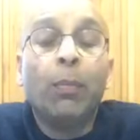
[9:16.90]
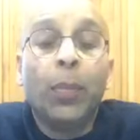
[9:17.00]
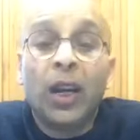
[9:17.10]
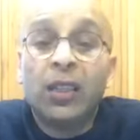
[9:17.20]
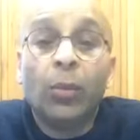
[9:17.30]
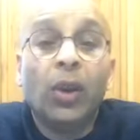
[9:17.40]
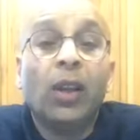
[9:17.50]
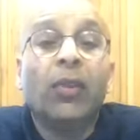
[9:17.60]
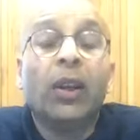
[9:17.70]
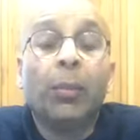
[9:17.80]
possibly
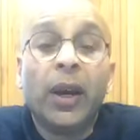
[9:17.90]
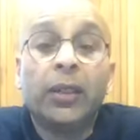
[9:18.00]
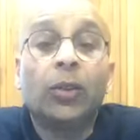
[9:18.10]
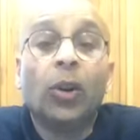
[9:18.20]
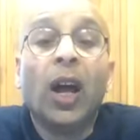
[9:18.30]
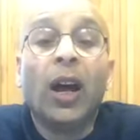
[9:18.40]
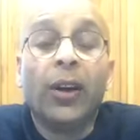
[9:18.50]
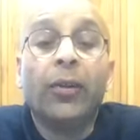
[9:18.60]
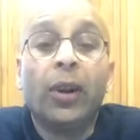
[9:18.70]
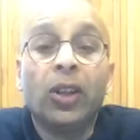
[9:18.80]
even a better or
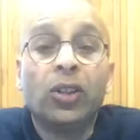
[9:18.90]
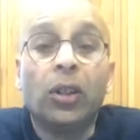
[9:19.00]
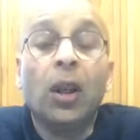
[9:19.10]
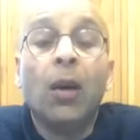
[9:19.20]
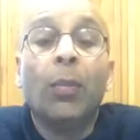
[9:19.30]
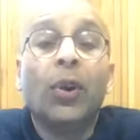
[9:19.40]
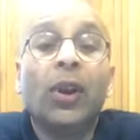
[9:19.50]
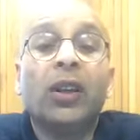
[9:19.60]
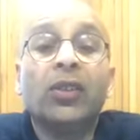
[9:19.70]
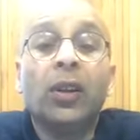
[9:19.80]
higher relation. But
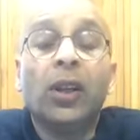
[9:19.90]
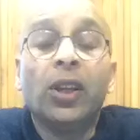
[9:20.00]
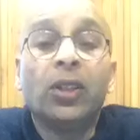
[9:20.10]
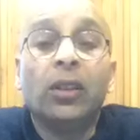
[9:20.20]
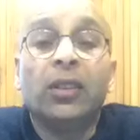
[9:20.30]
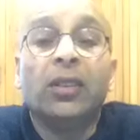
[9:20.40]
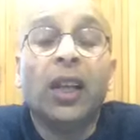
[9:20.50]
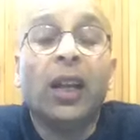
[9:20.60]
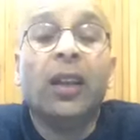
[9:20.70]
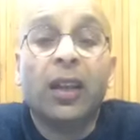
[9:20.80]
reconciliation is
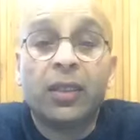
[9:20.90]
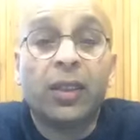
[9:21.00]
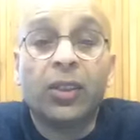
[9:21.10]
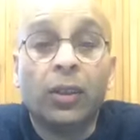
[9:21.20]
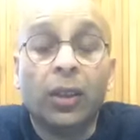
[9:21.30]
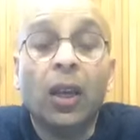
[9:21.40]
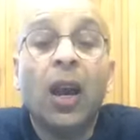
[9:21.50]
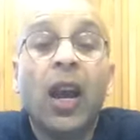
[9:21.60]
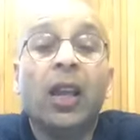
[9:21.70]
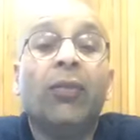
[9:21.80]
not necessary.
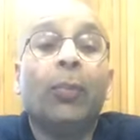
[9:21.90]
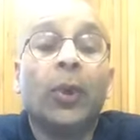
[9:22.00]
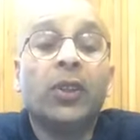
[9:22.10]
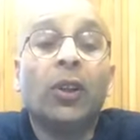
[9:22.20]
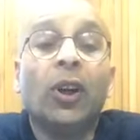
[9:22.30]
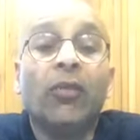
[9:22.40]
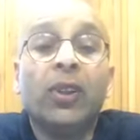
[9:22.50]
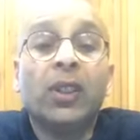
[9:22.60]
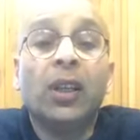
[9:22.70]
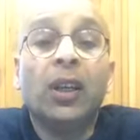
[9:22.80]
And if person
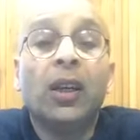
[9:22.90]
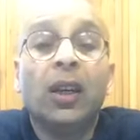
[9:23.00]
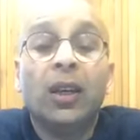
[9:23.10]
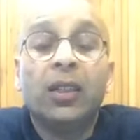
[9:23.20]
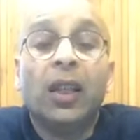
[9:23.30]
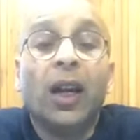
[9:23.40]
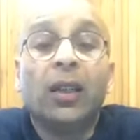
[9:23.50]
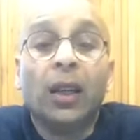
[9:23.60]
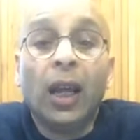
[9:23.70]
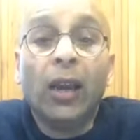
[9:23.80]
obviously is
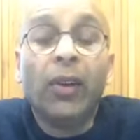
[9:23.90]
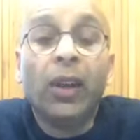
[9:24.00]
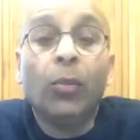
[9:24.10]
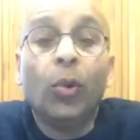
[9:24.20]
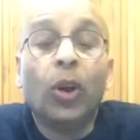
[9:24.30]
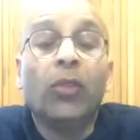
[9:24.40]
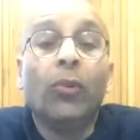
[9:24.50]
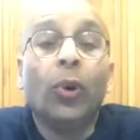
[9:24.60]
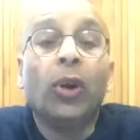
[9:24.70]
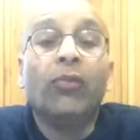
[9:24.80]
not alive anymore, and if
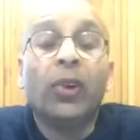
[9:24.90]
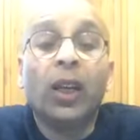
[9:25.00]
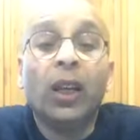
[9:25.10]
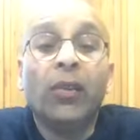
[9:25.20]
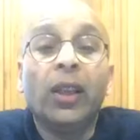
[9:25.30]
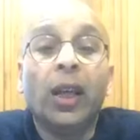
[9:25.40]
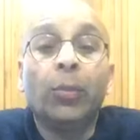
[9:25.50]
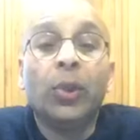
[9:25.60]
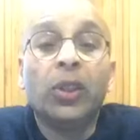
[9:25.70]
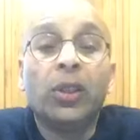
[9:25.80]
you are forgiving
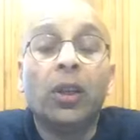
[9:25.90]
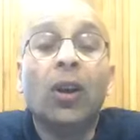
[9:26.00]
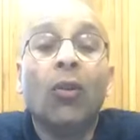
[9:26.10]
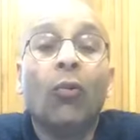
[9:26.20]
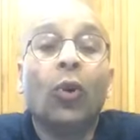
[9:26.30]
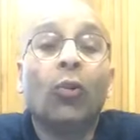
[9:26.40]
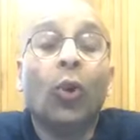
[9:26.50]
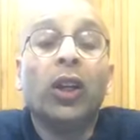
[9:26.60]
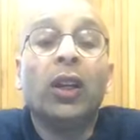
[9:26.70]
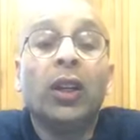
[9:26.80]
that person for
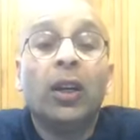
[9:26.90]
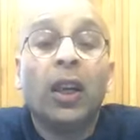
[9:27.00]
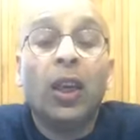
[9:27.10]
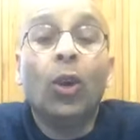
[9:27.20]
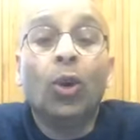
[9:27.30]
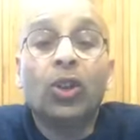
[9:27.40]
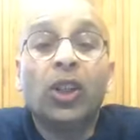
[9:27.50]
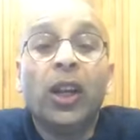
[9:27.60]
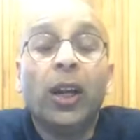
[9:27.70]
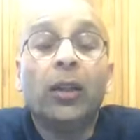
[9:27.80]
what he or
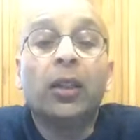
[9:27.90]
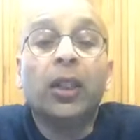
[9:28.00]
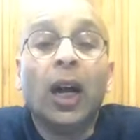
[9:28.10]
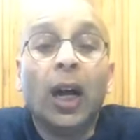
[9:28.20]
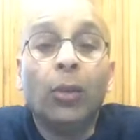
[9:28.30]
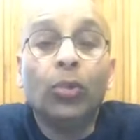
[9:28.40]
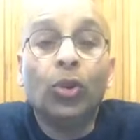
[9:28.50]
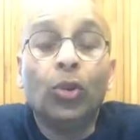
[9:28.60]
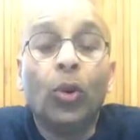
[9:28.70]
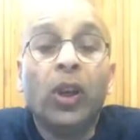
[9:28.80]
she had done the harm to
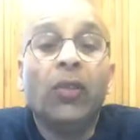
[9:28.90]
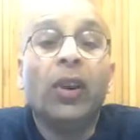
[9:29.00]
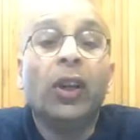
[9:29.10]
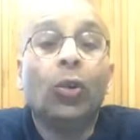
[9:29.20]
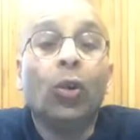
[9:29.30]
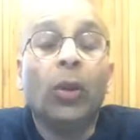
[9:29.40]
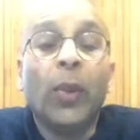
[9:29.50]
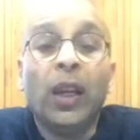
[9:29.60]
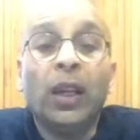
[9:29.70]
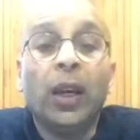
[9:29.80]
you, even including
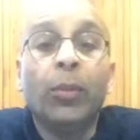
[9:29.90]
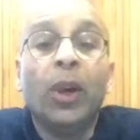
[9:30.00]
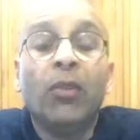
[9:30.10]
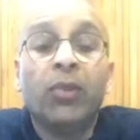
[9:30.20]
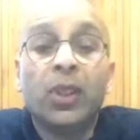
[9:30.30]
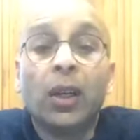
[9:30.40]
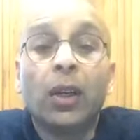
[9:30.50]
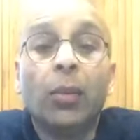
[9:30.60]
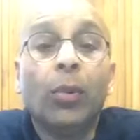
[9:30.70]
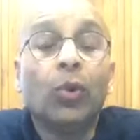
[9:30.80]
many times
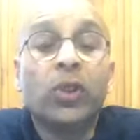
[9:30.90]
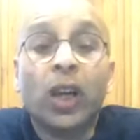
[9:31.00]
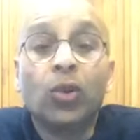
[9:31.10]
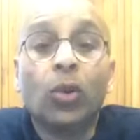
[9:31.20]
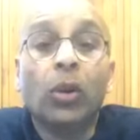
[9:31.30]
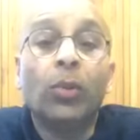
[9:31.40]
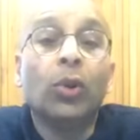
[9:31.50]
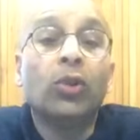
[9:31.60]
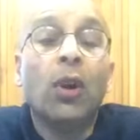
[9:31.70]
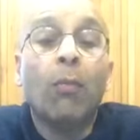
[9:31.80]
physical abuse, sexual
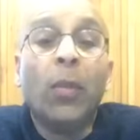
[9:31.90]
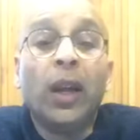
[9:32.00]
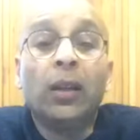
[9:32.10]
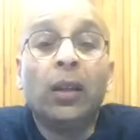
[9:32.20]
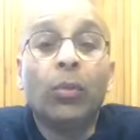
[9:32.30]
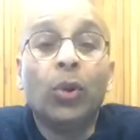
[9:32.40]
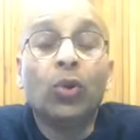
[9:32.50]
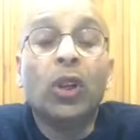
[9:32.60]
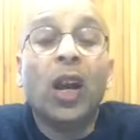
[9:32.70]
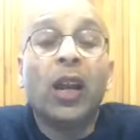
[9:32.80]
abuse, mental
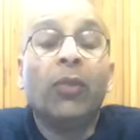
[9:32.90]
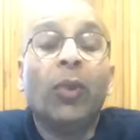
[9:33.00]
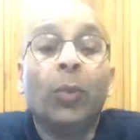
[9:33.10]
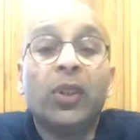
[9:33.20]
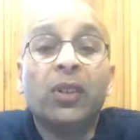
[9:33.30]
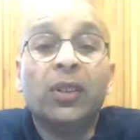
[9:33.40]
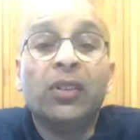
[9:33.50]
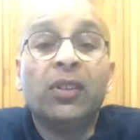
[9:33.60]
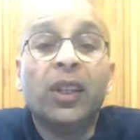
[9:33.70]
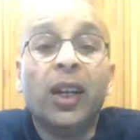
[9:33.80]
abuse, and if the person
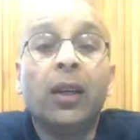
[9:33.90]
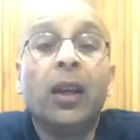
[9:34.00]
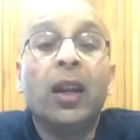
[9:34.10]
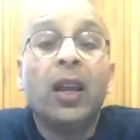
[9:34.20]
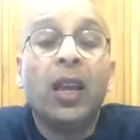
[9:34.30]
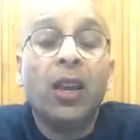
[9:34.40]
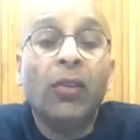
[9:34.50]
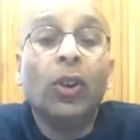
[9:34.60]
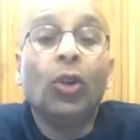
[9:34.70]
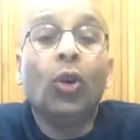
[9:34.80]
is dead,
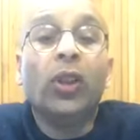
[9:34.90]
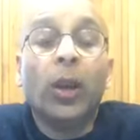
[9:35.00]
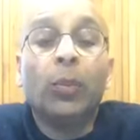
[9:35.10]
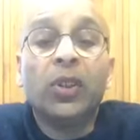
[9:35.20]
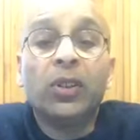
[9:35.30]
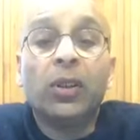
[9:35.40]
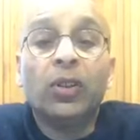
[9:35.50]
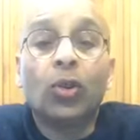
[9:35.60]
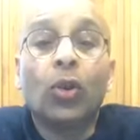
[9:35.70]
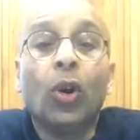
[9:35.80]
even though that person
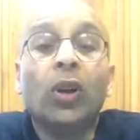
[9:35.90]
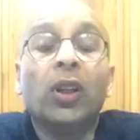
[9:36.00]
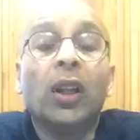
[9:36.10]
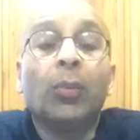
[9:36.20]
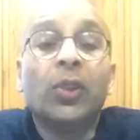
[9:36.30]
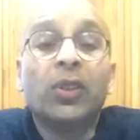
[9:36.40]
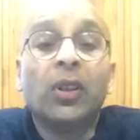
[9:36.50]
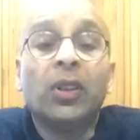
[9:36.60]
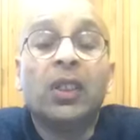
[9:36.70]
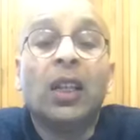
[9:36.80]
is gone and that
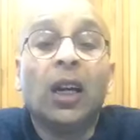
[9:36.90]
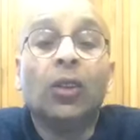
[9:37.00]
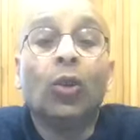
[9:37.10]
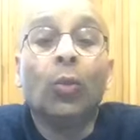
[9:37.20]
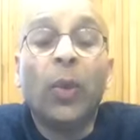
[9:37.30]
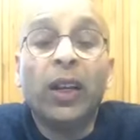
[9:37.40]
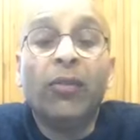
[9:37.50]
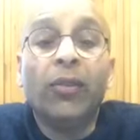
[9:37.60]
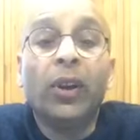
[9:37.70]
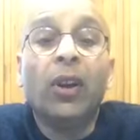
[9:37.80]
person is not going to
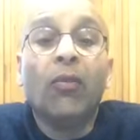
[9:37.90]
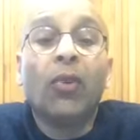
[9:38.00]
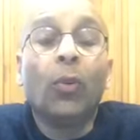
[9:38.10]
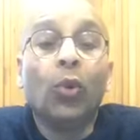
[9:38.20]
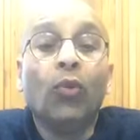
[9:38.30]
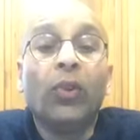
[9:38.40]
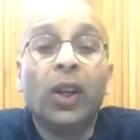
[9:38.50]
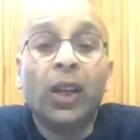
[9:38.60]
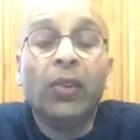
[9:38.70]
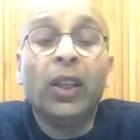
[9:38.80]
benefit from you
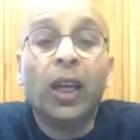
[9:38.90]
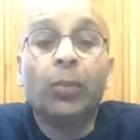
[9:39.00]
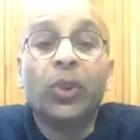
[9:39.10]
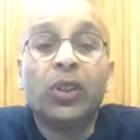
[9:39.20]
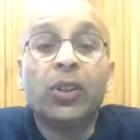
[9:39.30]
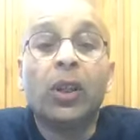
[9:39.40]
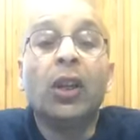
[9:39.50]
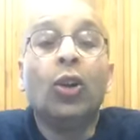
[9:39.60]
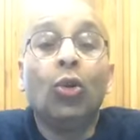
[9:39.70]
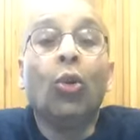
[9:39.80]
forgiving that person,
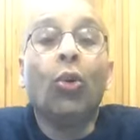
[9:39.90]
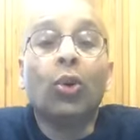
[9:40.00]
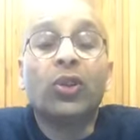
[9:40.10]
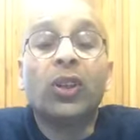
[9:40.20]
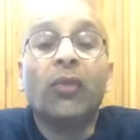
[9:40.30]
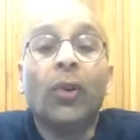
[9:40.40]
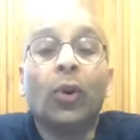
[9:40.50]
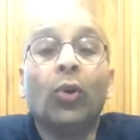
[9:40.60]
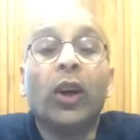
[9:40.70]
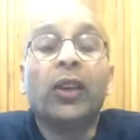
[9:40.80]
you yourself are
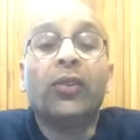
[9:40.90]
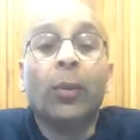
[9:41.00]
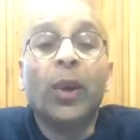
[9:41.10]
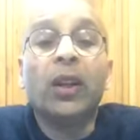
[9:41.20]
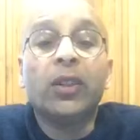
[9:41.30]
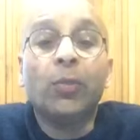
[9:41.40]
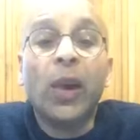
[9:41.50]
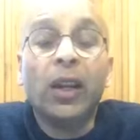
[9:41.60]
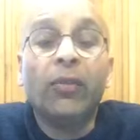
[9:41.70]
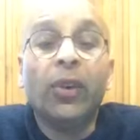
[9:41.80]
going to get tremendous
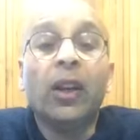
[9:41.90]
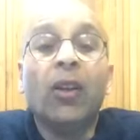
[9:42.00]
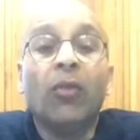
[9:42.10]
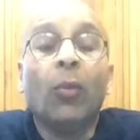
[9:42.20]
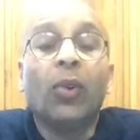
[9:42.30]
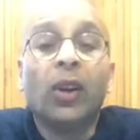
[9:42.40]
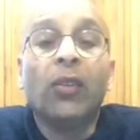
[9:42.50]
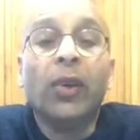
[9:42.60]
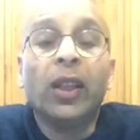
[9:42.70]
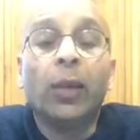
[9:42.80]
benefit from
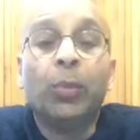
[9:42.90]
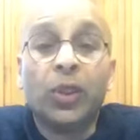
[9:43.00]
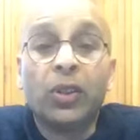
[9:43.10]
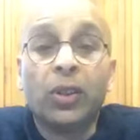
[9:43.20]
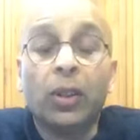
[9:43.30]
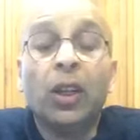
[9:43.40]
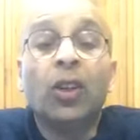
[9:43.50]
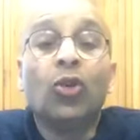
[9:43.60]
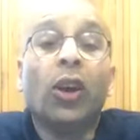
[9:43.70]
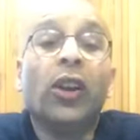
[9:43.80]
forgiving that person.
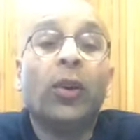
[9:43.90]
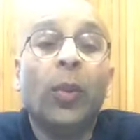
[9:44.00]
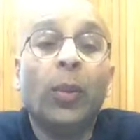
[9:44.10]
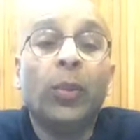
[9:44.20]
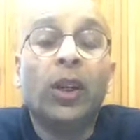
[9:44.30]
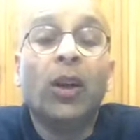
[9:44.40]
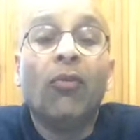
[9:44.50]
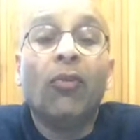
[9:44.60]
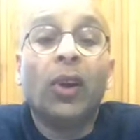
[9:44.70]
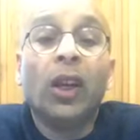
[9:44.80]
So again, remember,
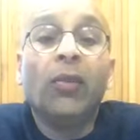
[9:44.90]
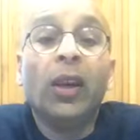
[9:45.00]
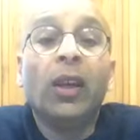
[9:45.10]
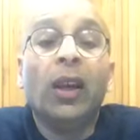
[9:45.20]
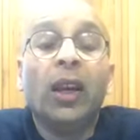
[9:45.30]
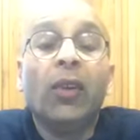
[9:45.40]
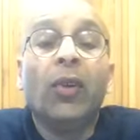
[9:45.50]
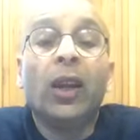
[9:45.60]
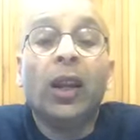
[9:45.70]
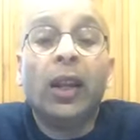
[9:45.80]
forgiving
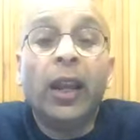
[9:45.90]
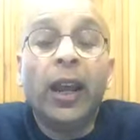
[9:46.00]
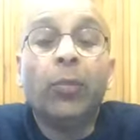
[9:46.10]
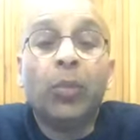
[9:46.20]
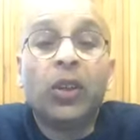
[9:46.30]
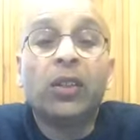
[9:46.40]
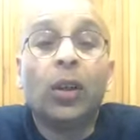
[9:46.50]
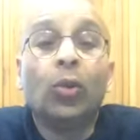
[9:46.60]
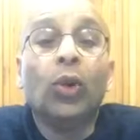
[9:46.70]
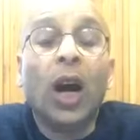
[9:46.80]
even a dead person
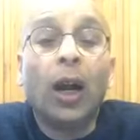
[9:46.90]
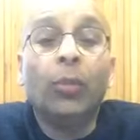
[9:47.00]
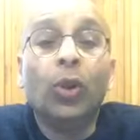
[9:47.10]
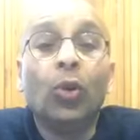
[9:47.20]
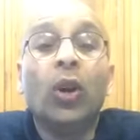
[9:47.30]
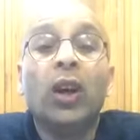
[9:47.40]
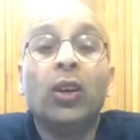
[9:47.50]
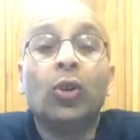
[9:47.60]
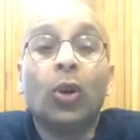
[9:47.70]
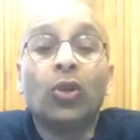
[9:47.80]
who harmed you
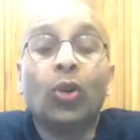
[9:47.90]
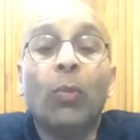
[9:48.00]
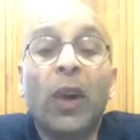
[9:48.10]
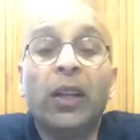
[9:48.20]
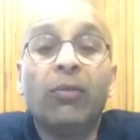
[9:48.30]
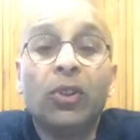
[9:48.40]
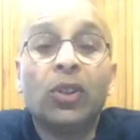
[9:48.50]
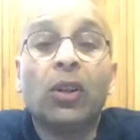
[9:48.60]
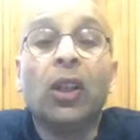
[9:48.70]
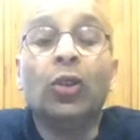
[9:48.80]
is also
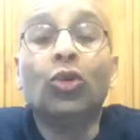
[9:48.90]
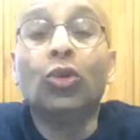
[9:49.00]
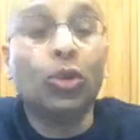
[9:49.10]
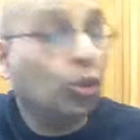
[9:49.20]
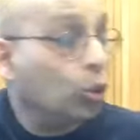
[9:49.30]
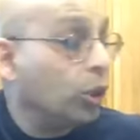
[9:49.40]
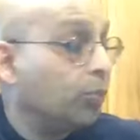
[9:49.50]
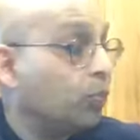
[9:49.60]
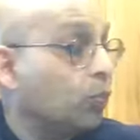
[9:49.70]
beneficial, and you should do it.